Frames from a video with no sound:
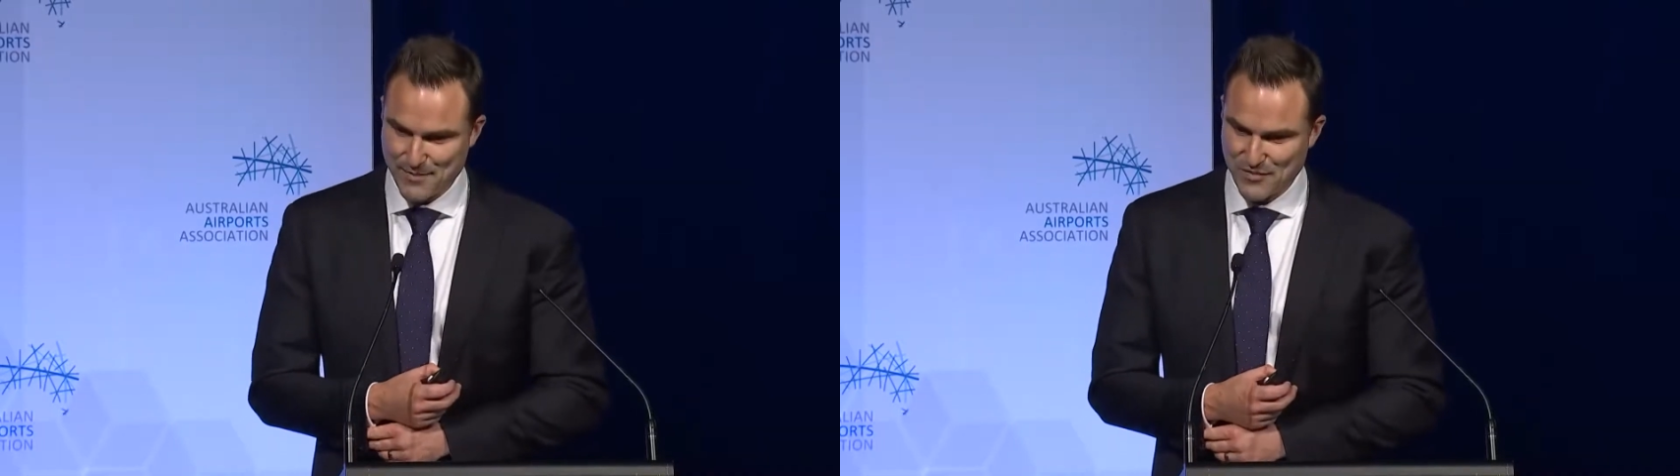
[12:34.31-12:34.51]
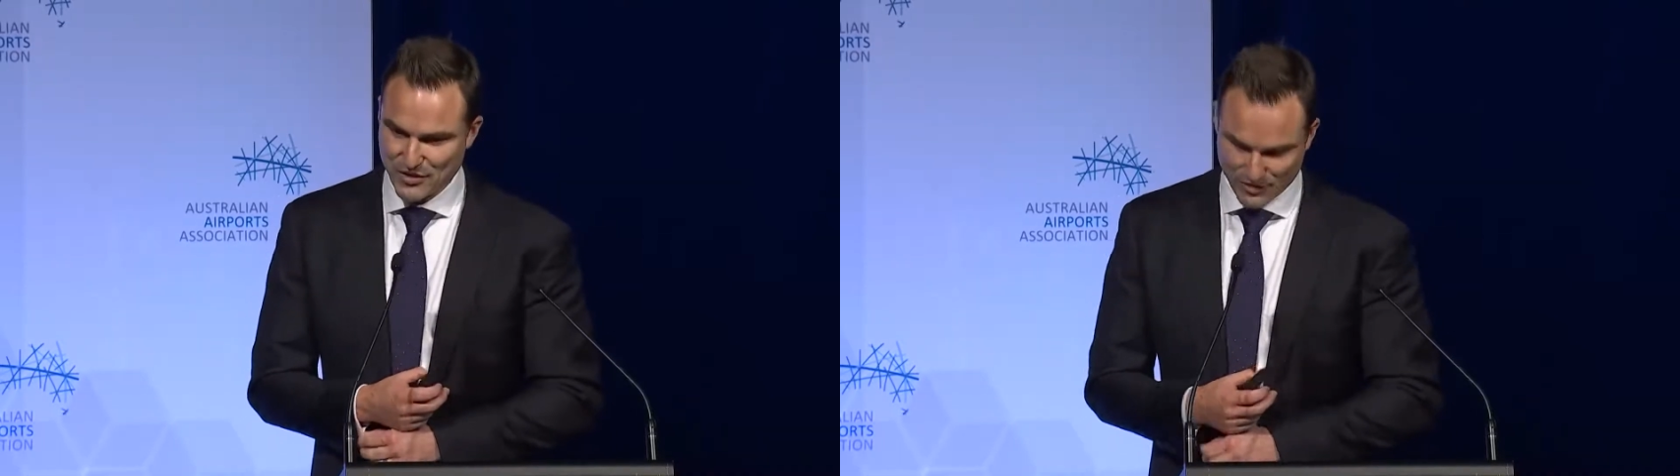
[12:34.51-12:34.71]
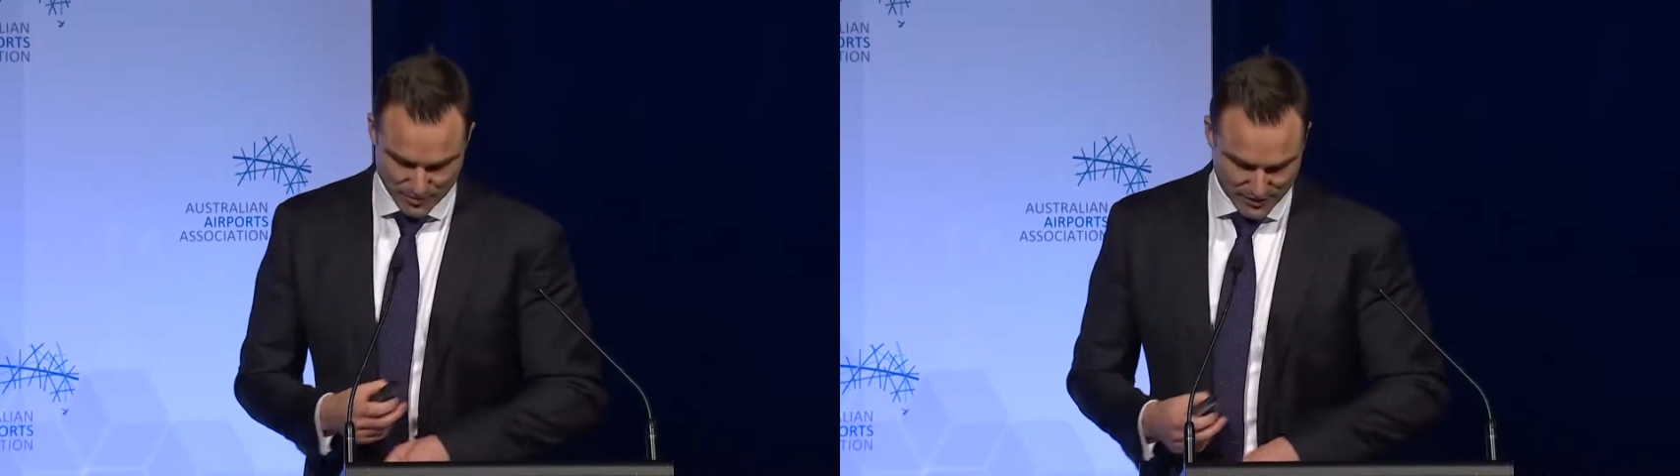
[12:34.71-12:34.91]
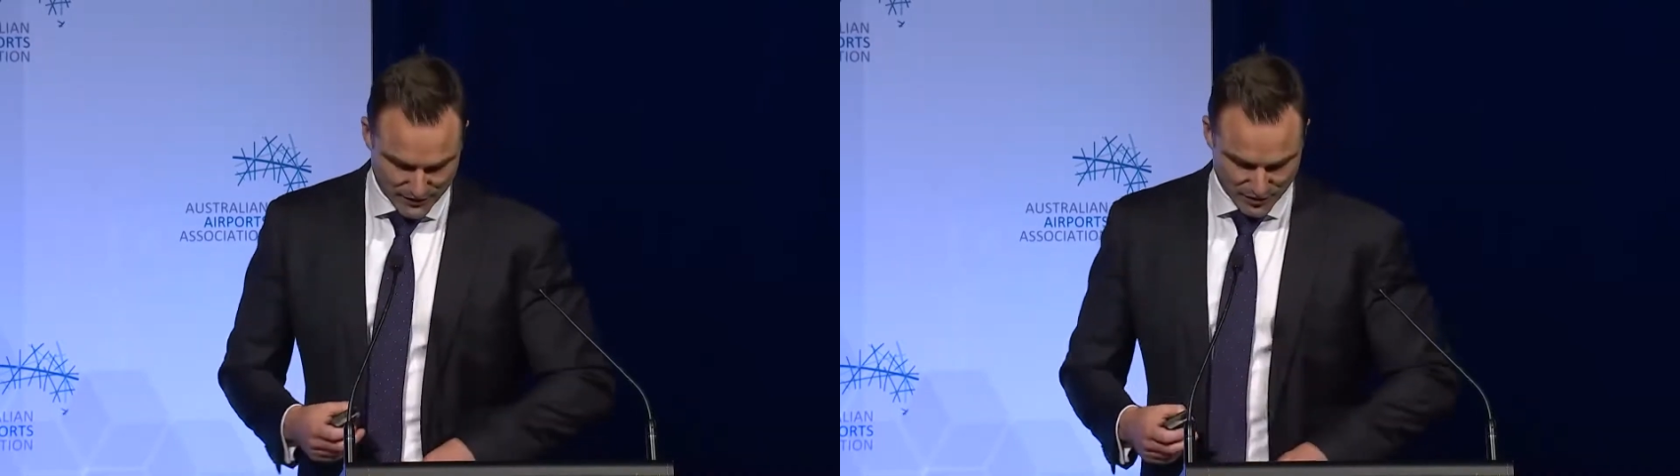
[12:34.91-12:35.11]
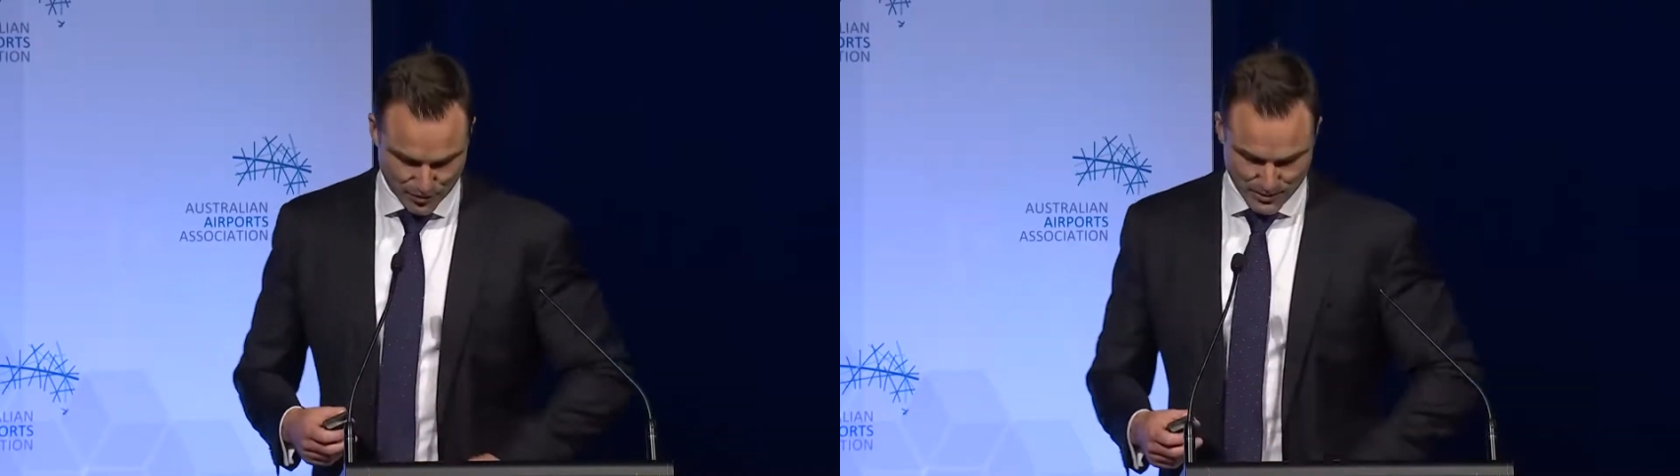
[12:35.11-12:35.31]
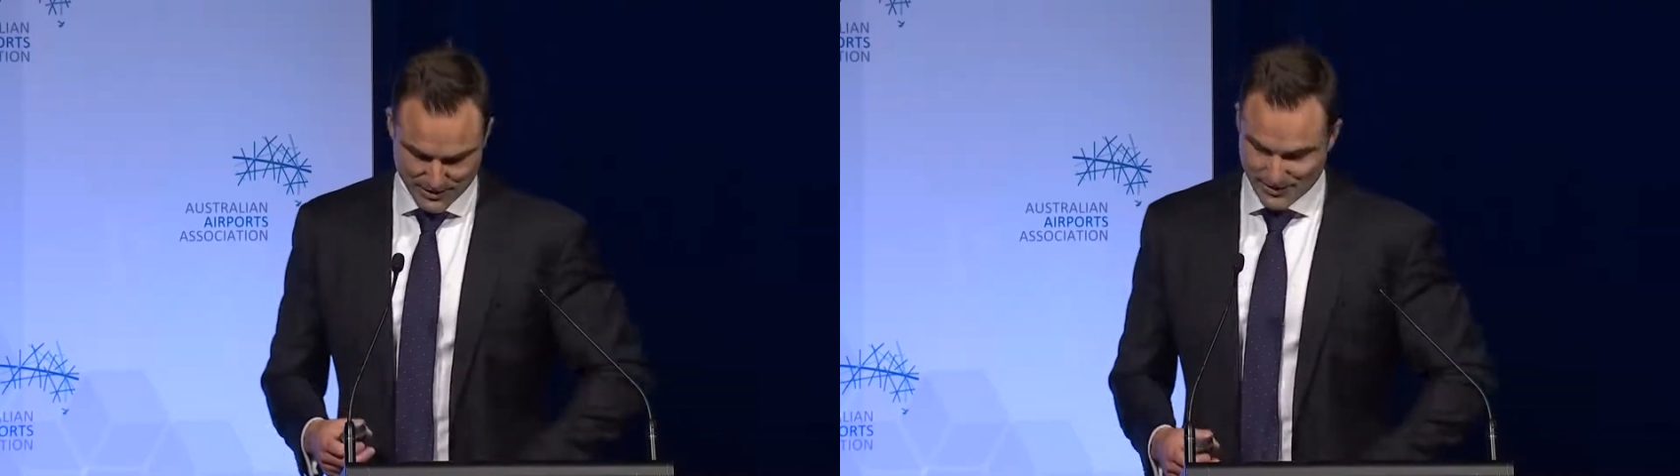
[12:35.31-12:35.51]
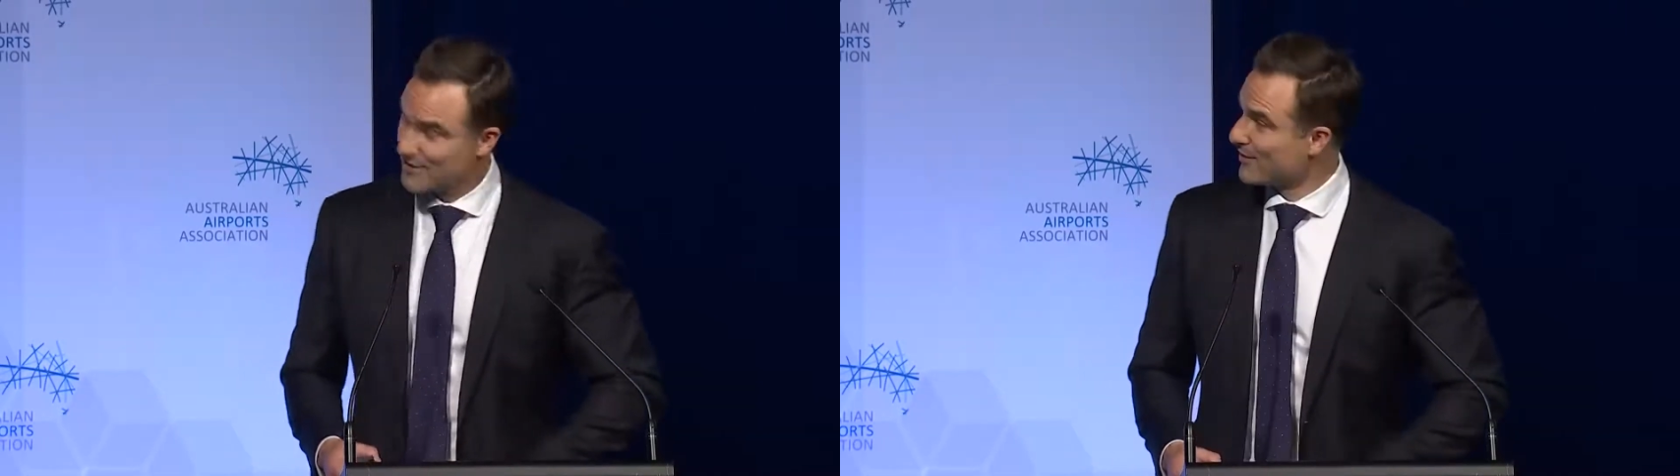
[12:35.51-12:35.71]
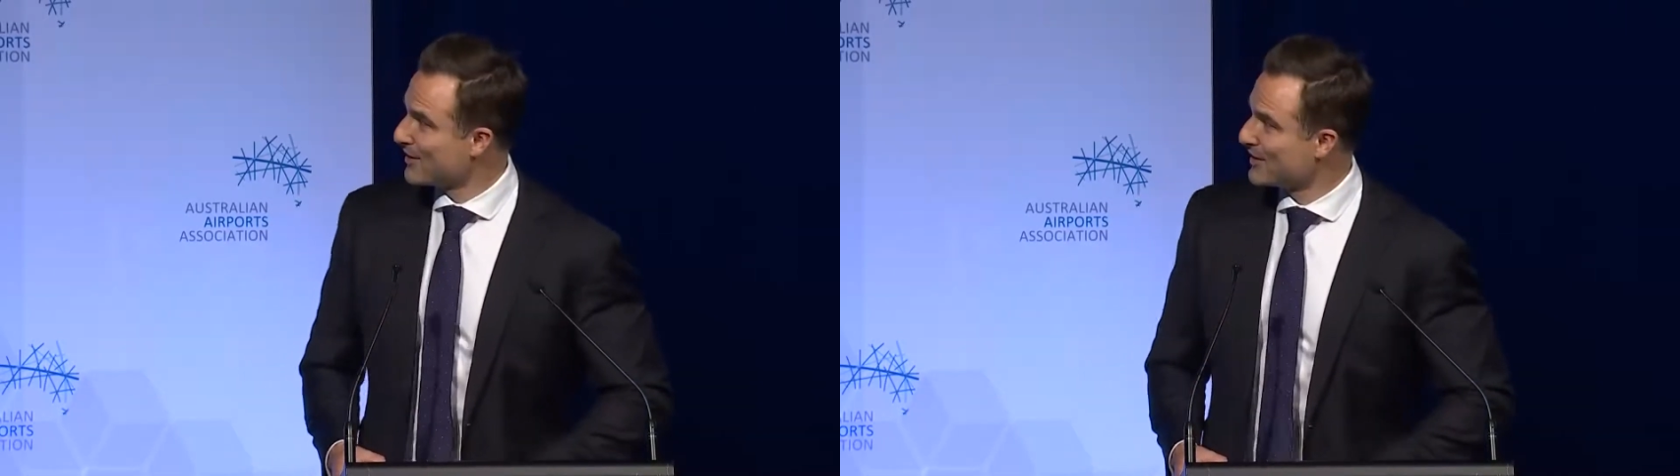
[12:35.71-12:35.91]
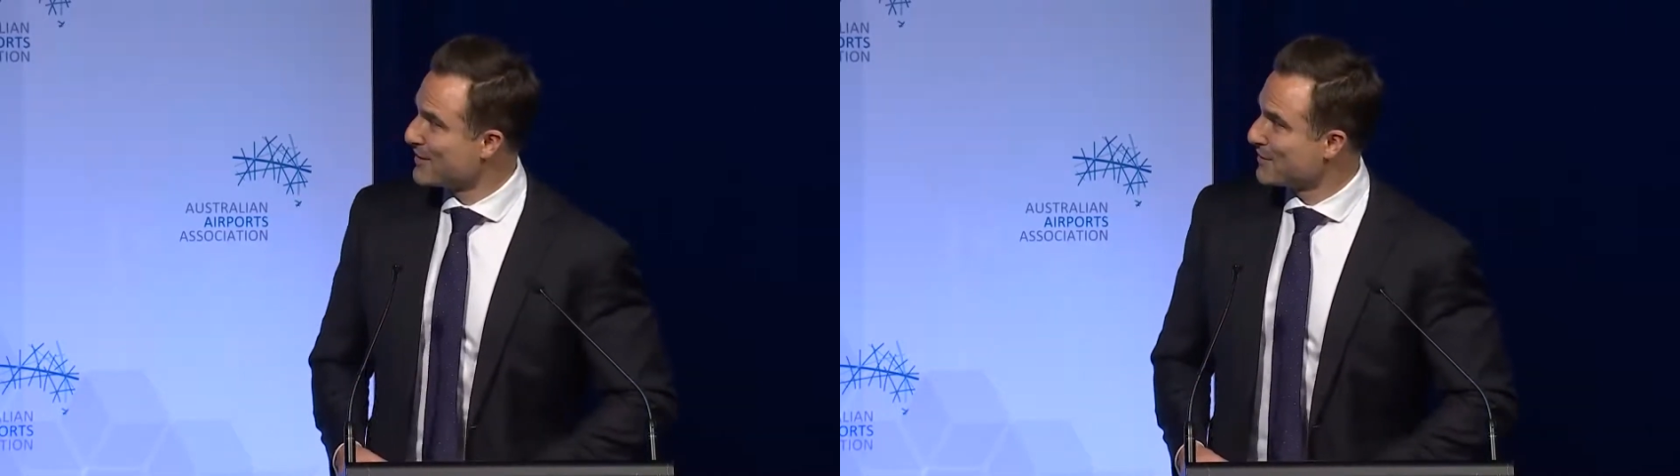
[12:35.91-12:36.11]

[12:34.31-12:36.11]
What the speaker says: This is a bit of a tweet. I'll let you have a